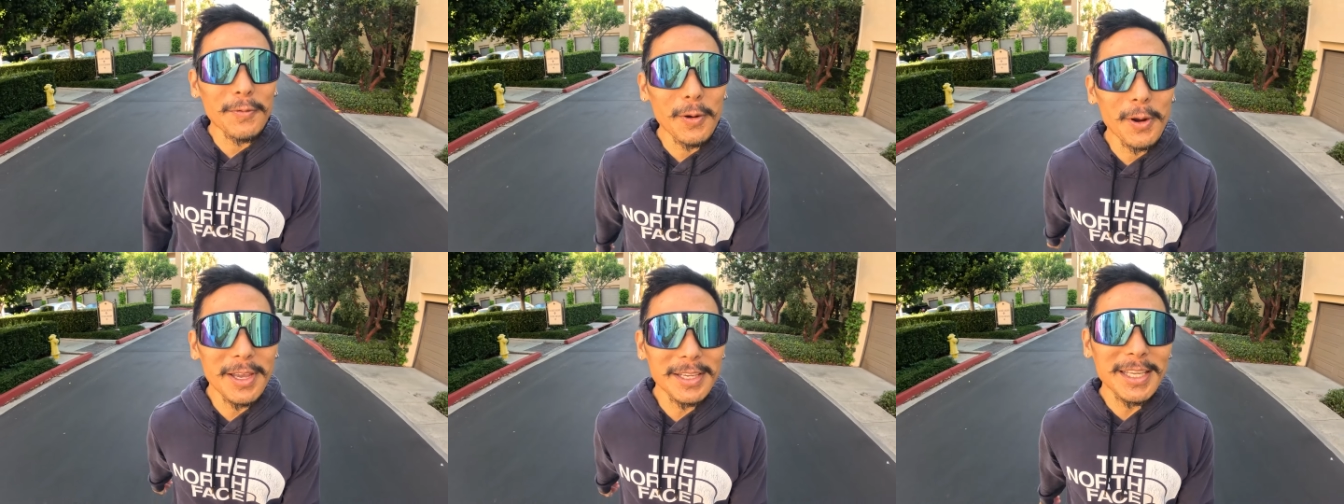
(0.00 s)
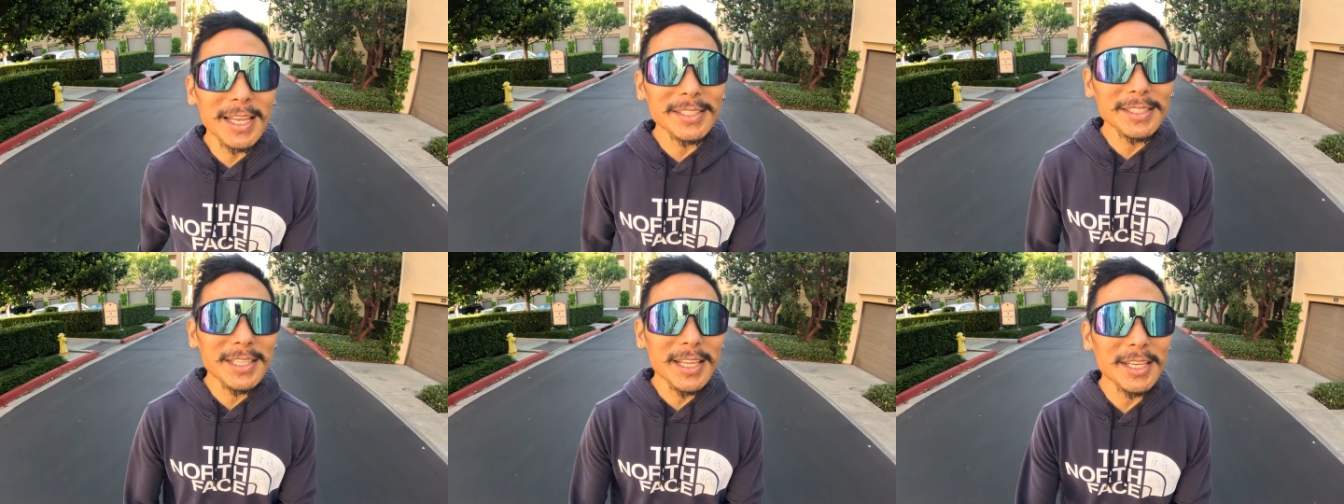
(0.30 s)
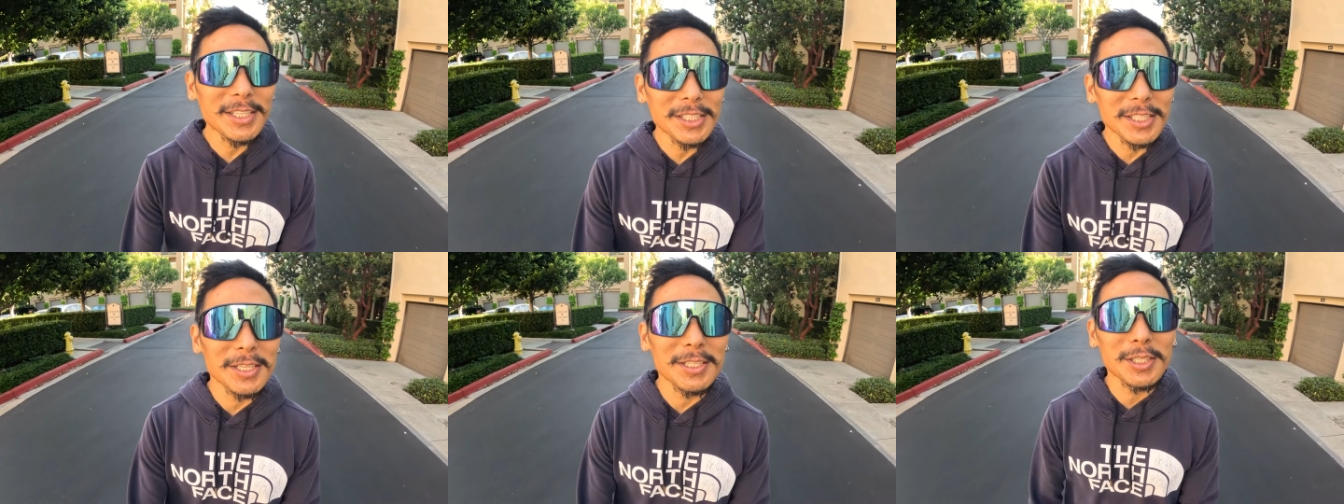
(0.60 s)
for a
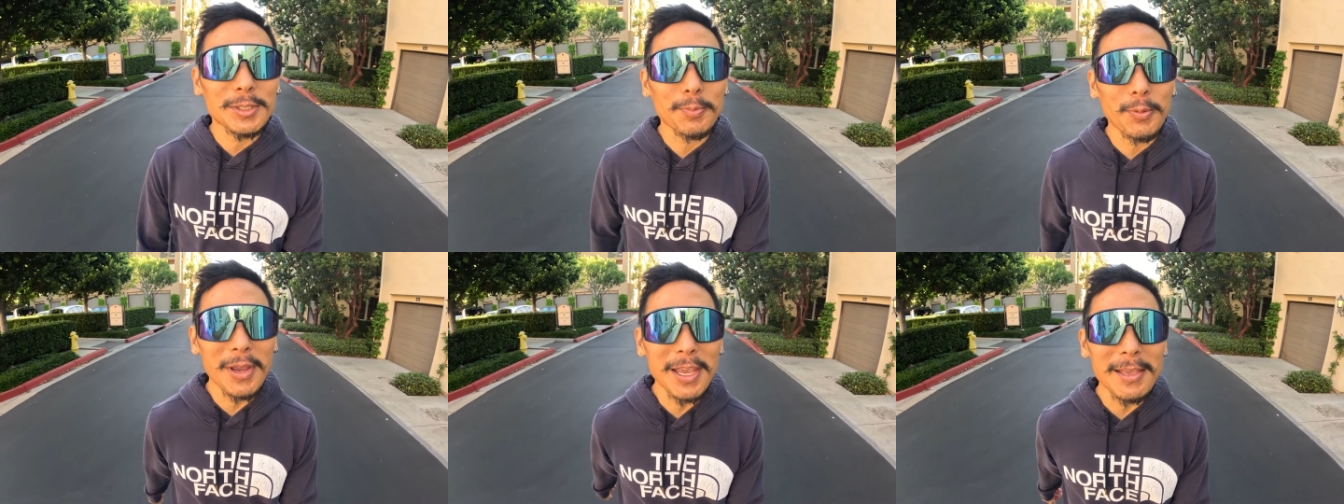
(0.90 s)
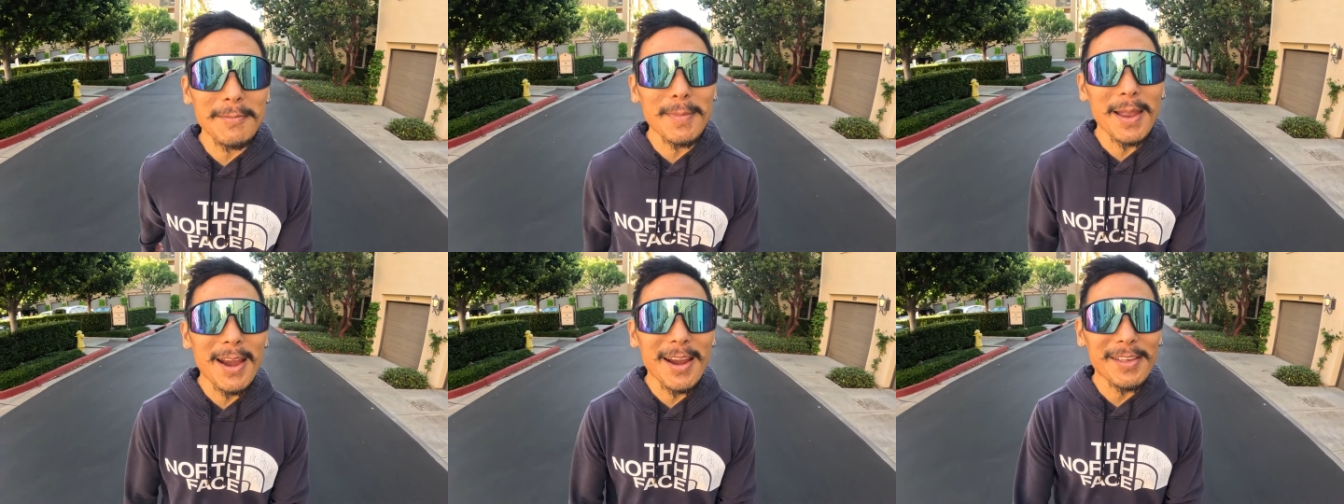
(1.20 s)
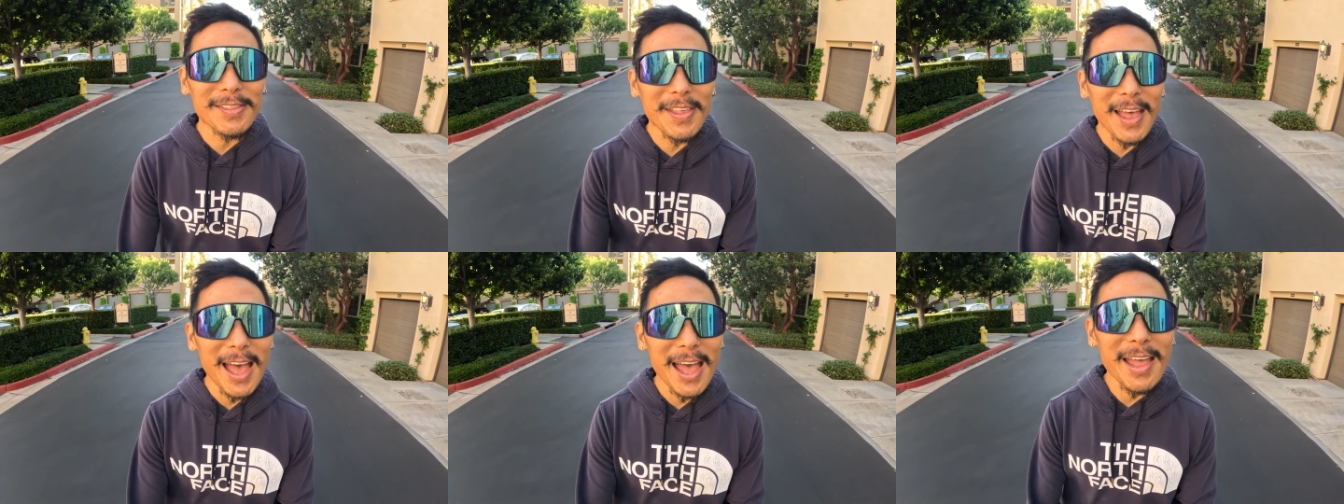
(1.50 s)
destination spring
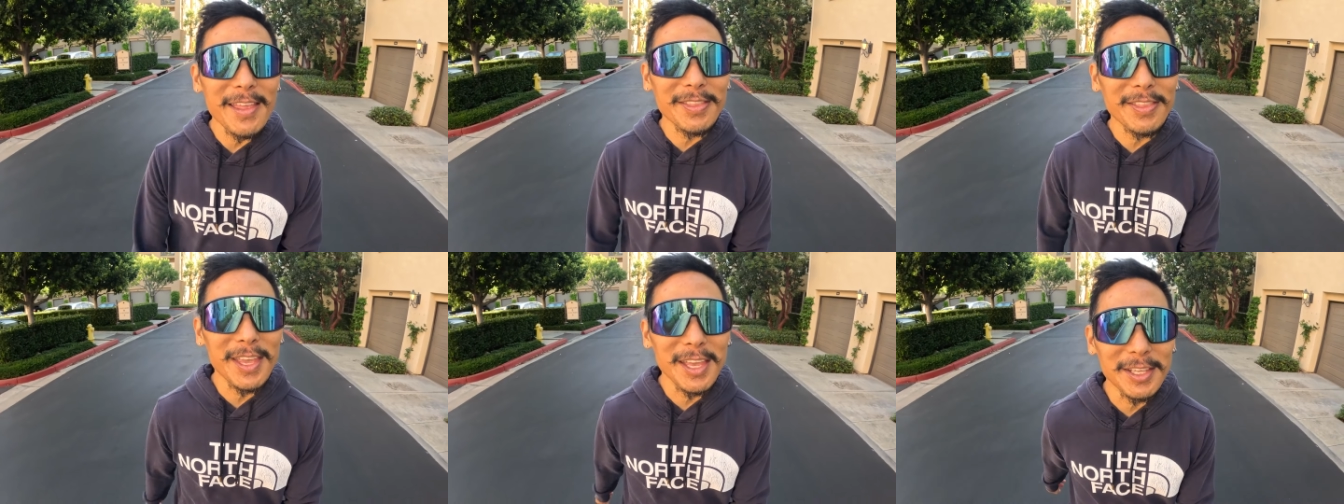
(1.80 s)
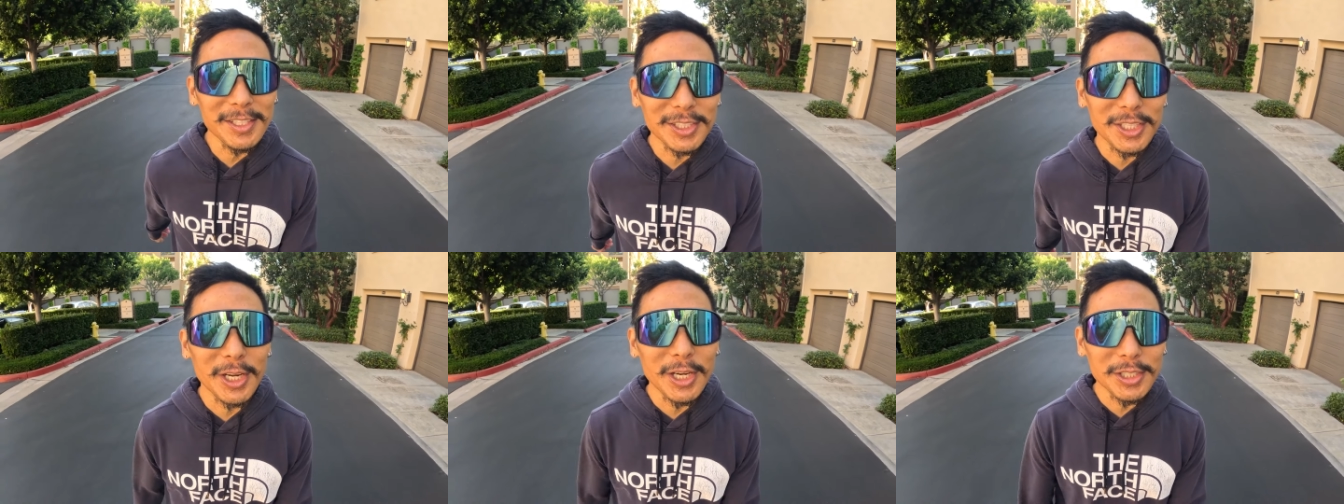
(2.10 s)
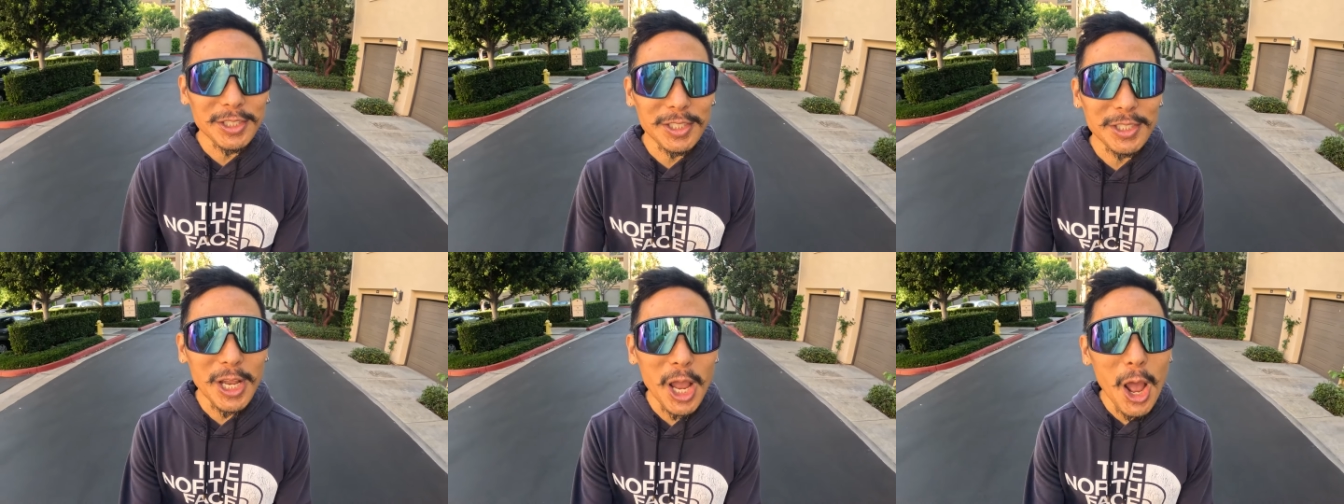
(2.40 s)
marathon? Then
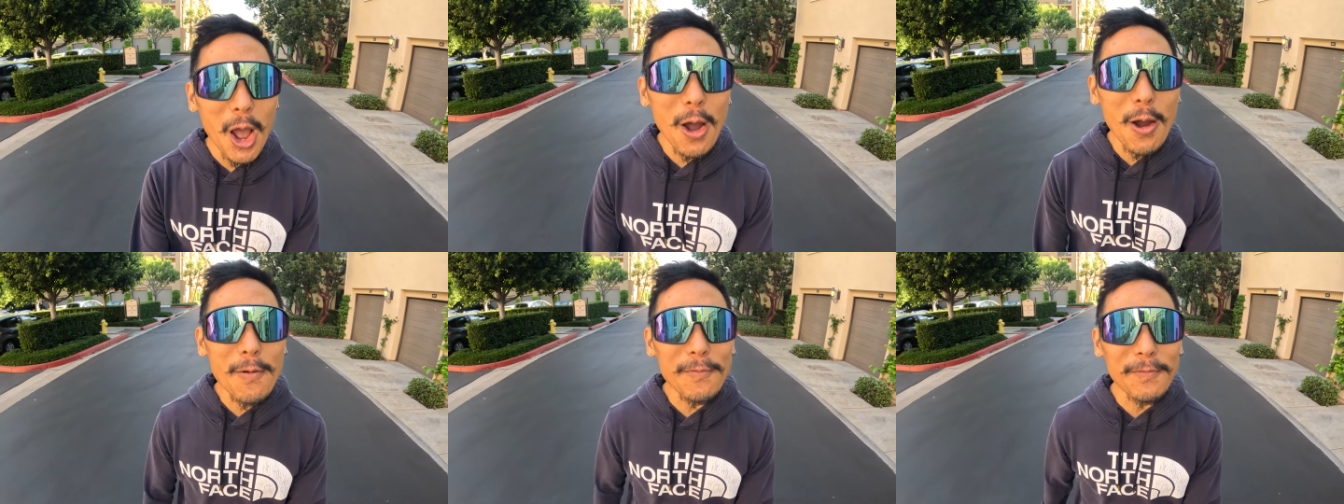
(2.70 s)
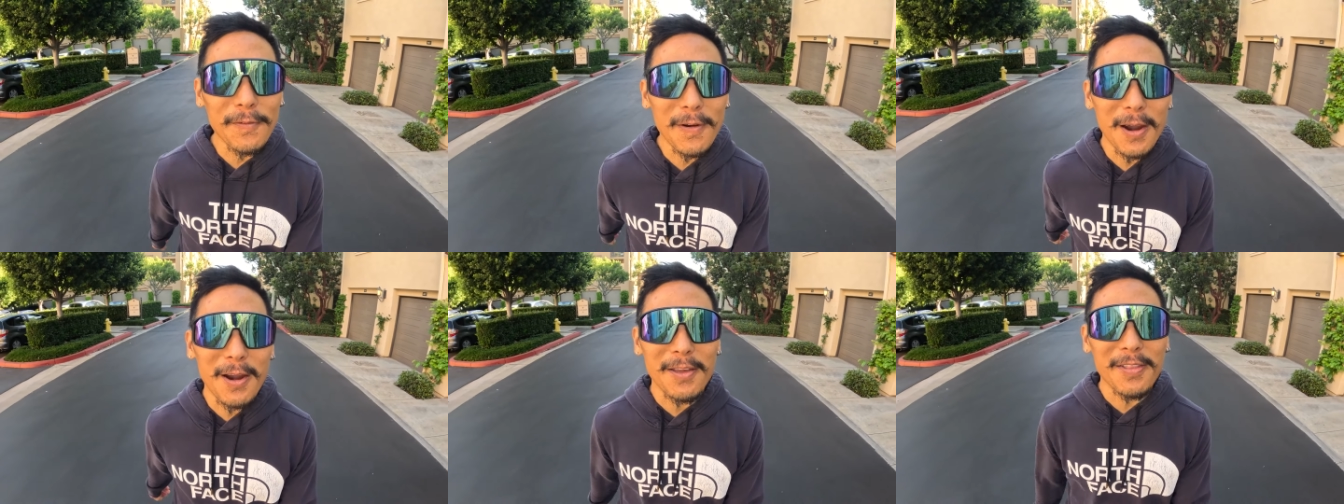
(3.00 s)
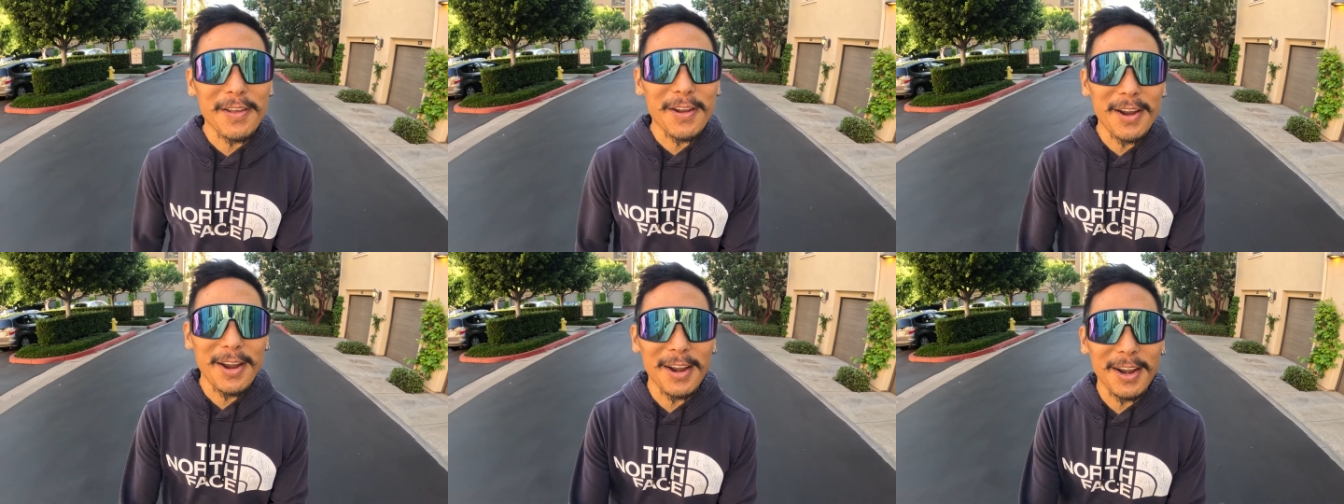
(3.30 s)
search no
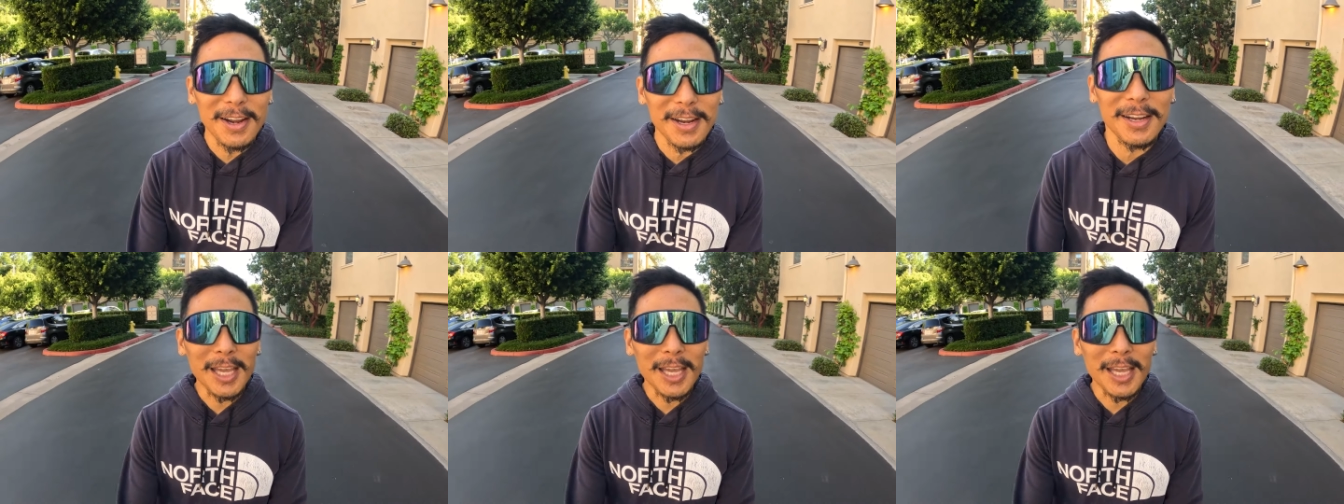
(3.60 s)
further.